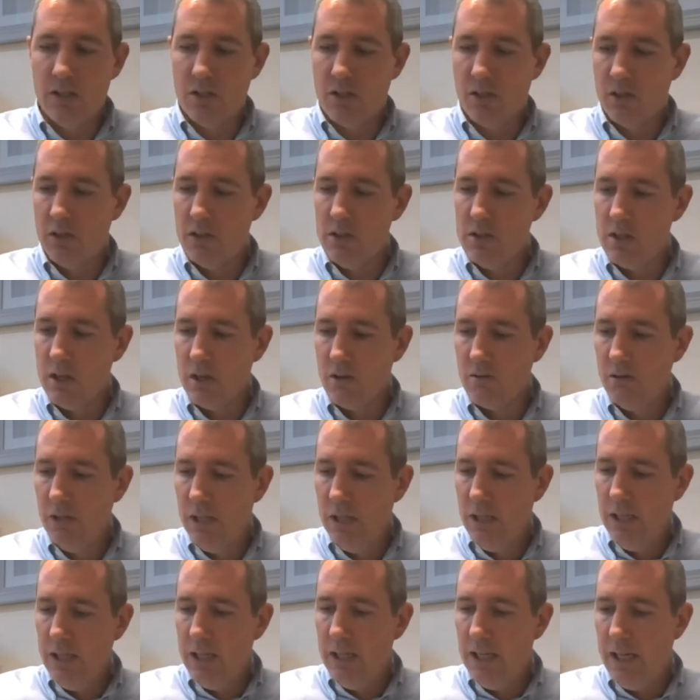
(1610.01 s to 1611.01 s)
So
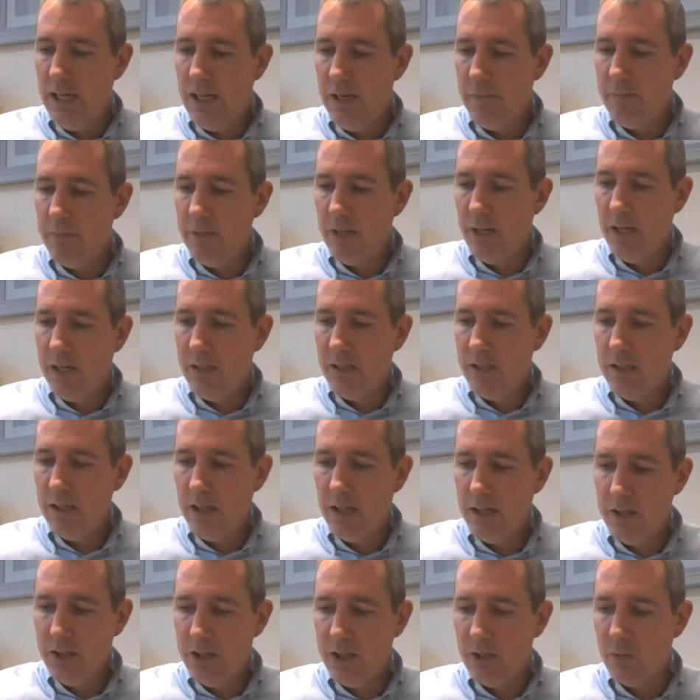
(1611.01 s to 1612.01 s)
I
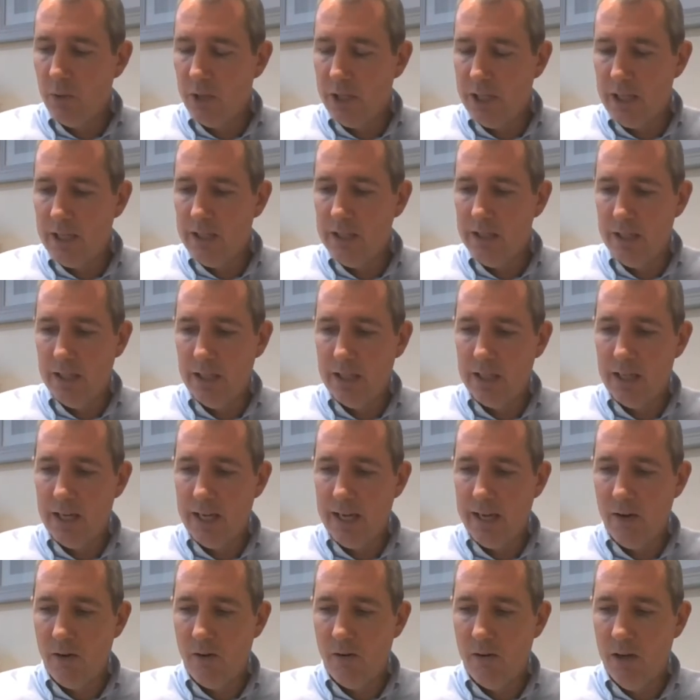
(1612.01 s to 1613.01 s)
think we're getting there now,
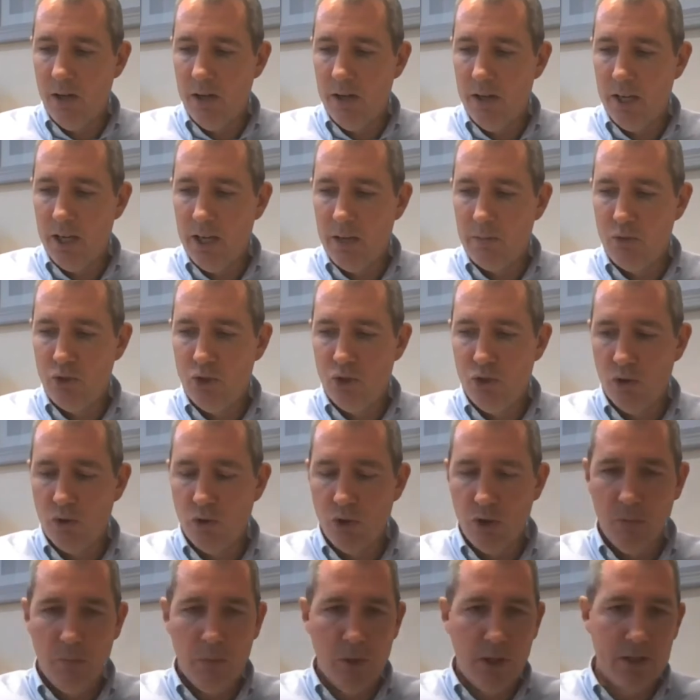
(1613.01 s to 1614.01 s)
and I'm sure other
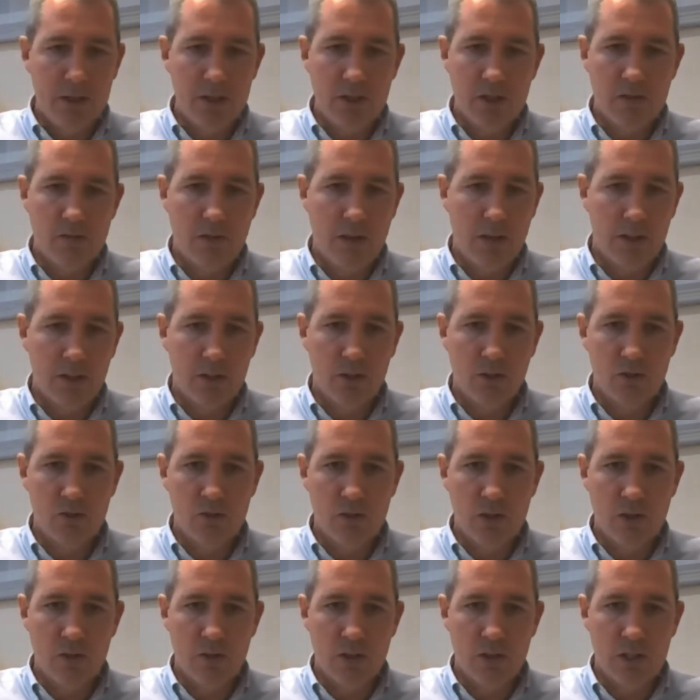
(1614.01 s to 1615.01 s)
places around the country are in
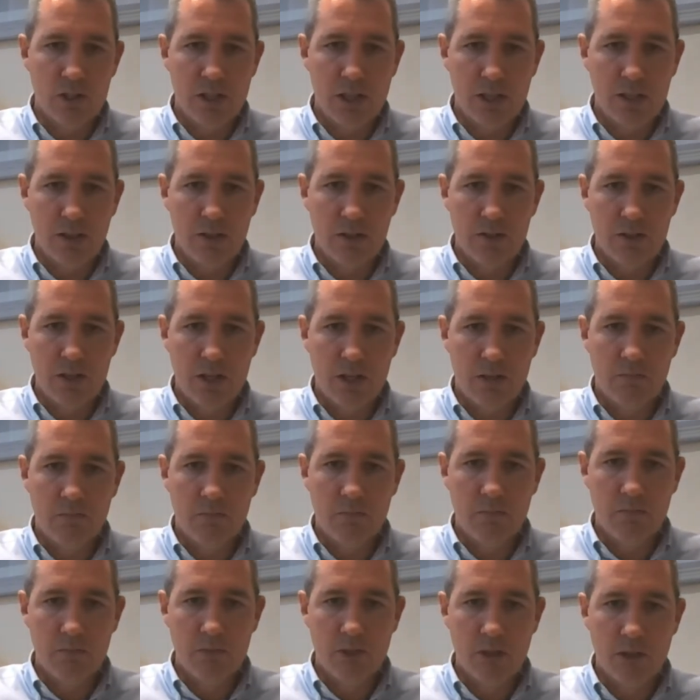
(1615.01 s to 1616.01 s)
exactly the
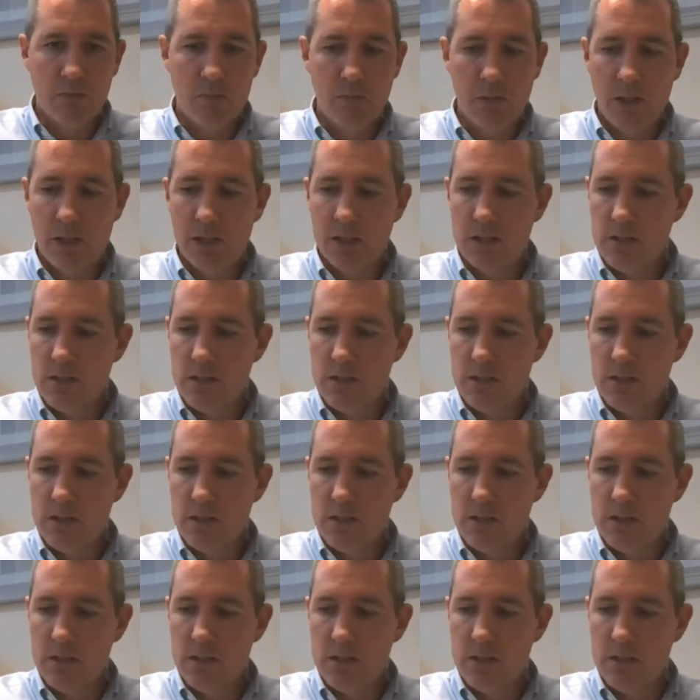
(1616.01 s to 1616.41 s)
same place.